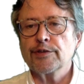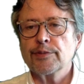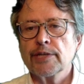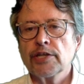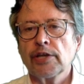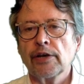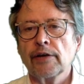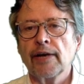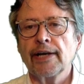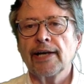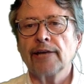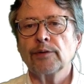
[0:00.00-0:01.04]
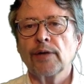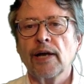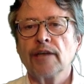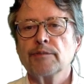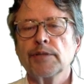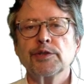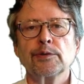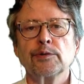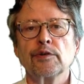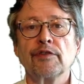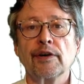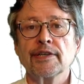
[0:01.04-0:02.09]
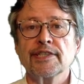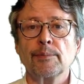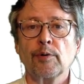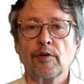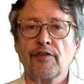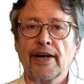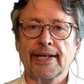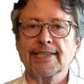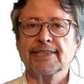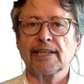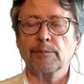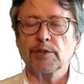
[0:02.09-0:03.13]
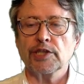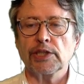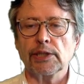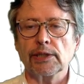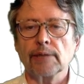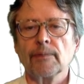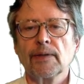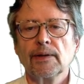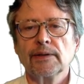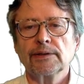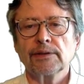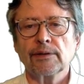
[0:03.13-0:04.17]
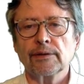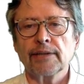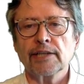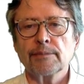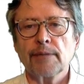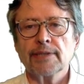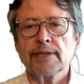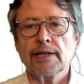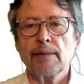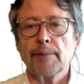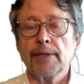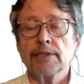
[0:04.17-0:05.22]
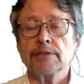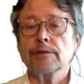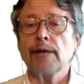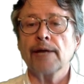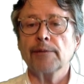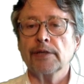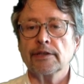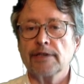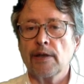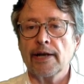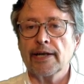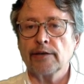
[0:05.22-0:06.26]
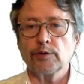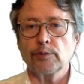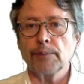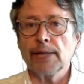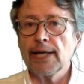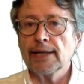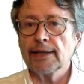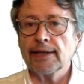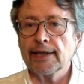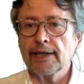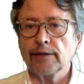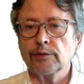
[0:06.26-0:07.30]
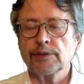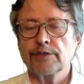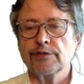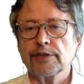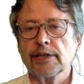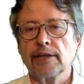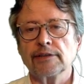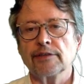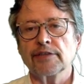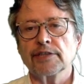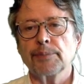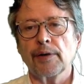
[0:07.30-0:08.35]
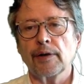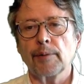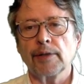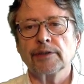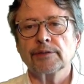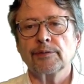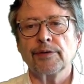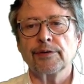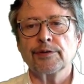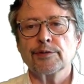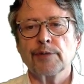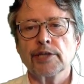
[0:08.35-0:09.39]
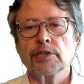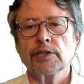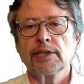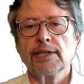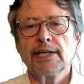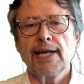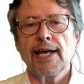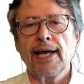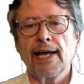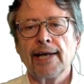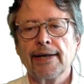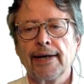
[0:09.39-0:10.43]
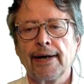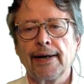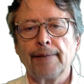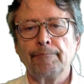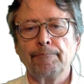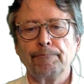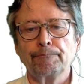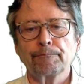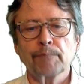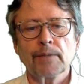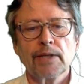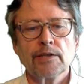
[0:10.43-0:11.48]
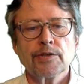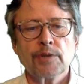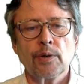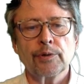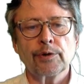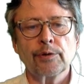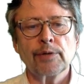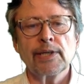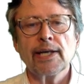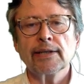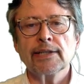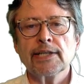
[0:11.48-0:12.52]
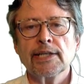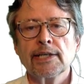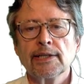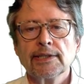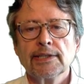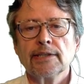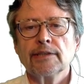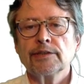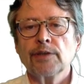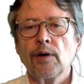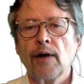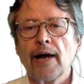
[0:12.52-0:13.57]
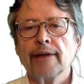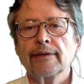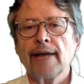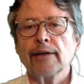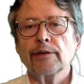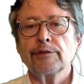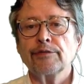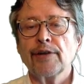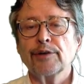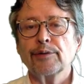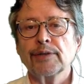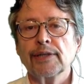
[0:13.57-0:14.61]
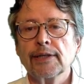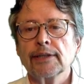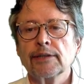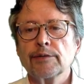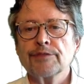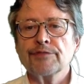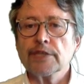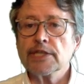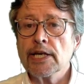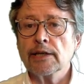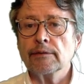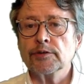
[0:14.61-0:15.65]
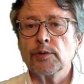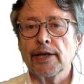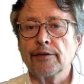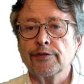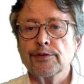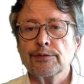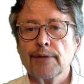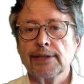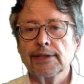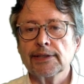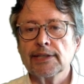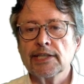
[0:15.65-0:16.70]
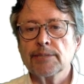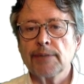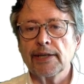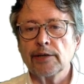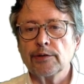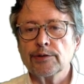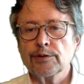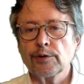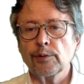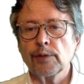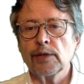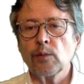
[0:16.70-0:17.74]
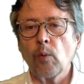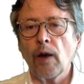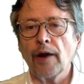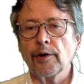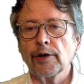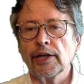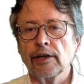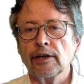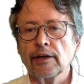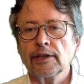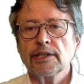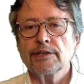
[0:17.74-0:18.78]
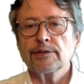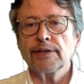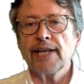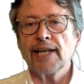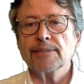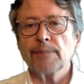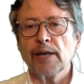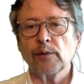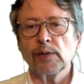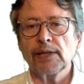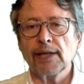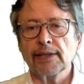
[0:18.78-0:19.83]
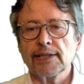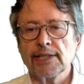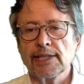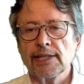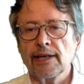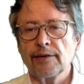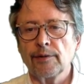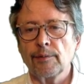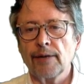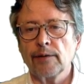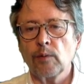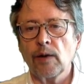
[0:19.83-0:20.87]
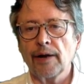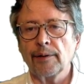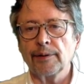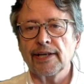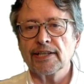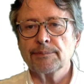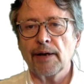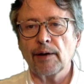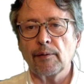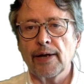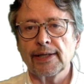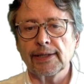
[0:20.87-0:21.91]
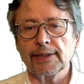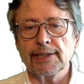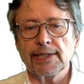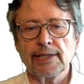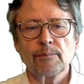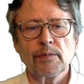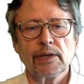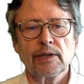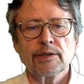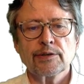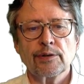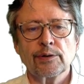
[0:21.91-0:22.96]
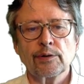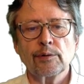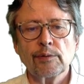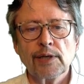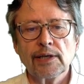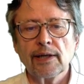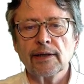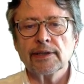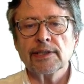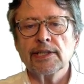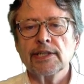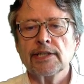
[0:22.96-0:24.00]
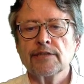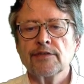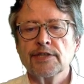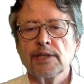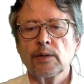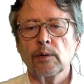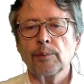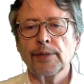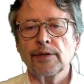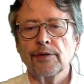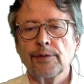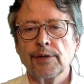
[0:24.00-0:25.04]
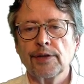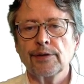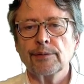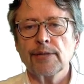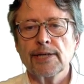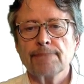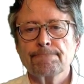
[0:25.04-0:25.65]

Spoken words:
switch here, and that allows me to do a very simple finite state machine. So that's my setup, but it's great because now I can do blink and I can do different kinds of experiments with the switch. And so the green LED, so I couldn't find a green LED with fritzing, so I have two red LEDs, but I used a green wire here, so that's my green LED, and a red wire, that's my red LED. So the green LED is physical pin 33,